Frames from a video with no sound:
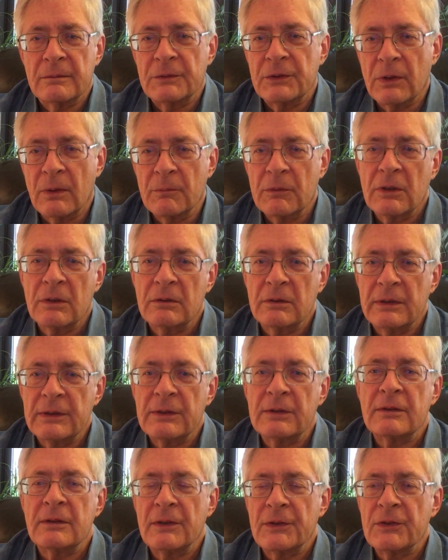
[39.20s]
So I'm going to
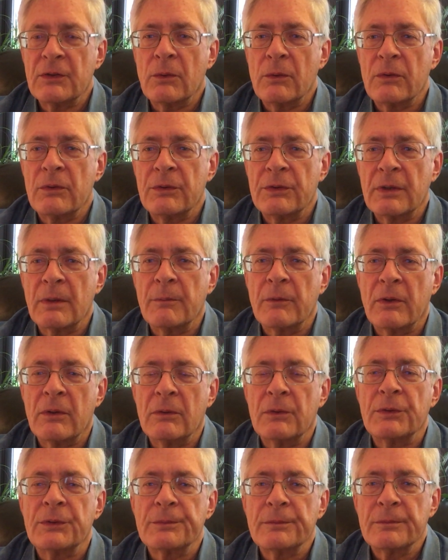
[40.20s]
list some of
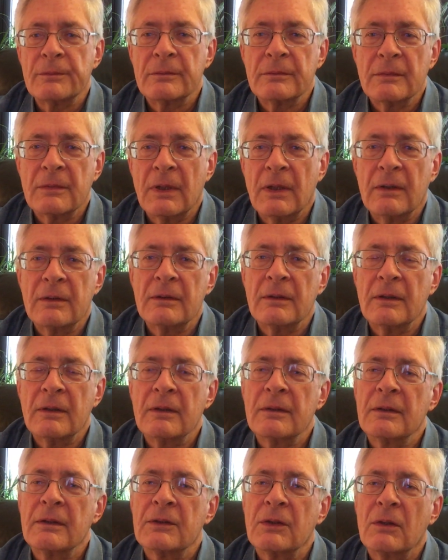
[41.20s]
those. And
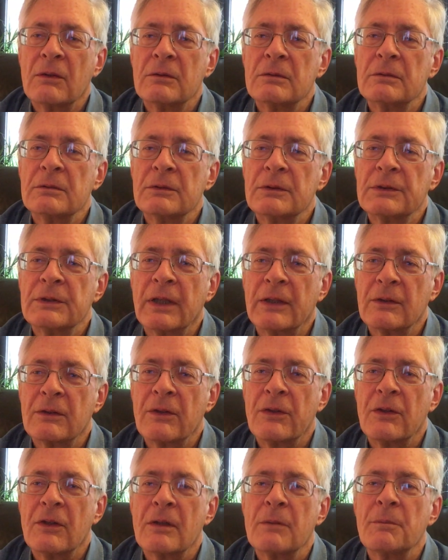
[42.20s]
so
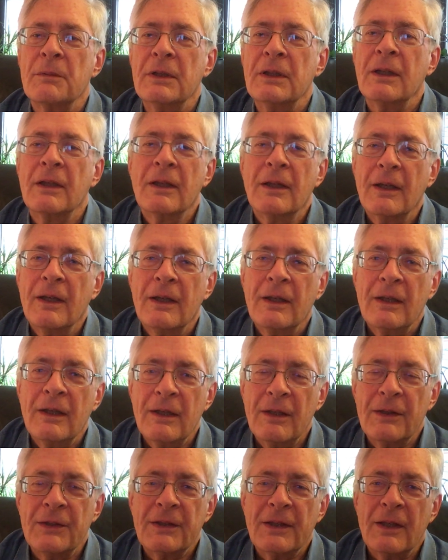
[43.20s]
psychotherapy
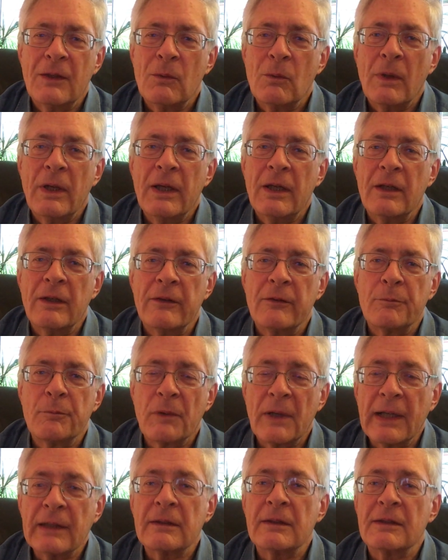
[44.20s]
is a way of
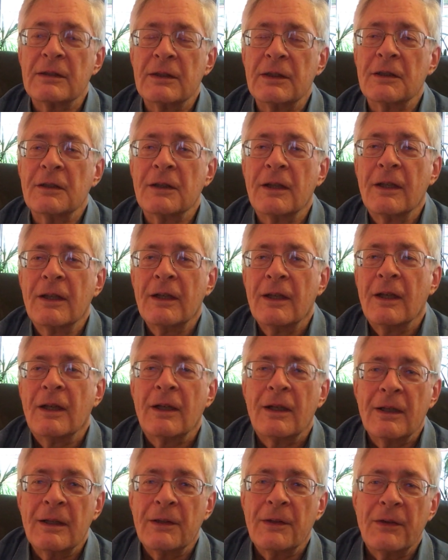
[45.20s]
practicing
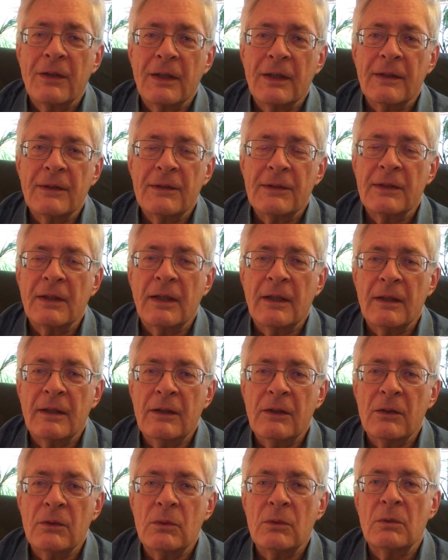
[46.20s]
things that
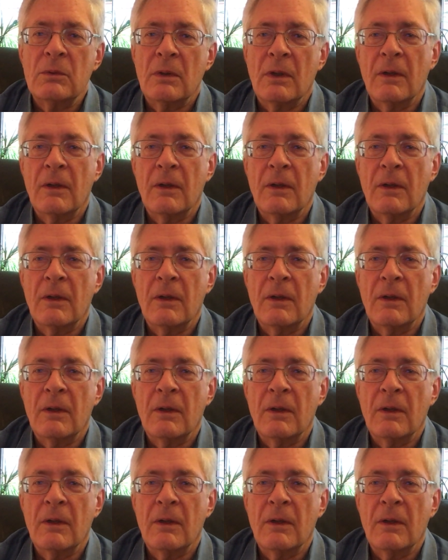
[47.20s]
you